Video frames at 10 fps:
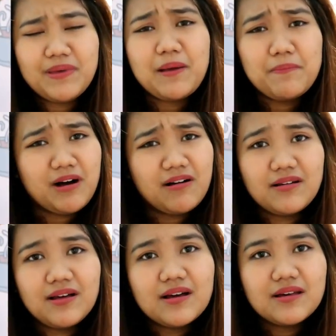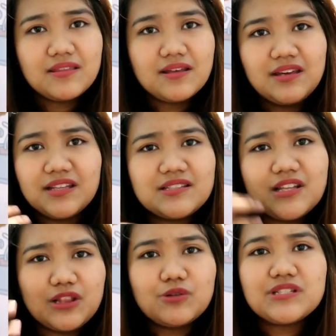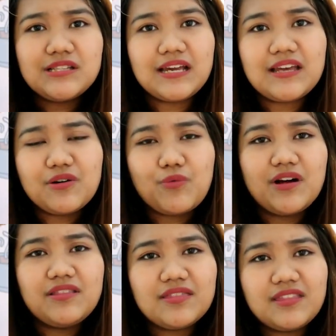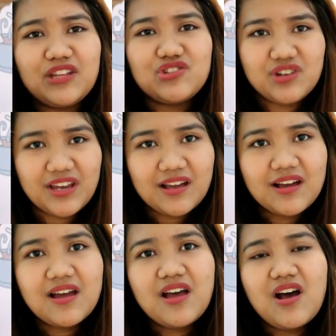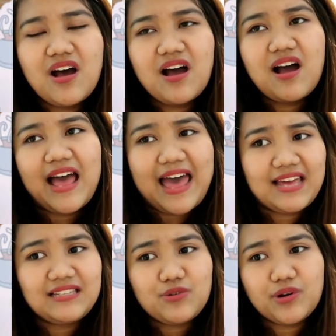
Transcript: big mug. The it, it looks like the one that they drink at,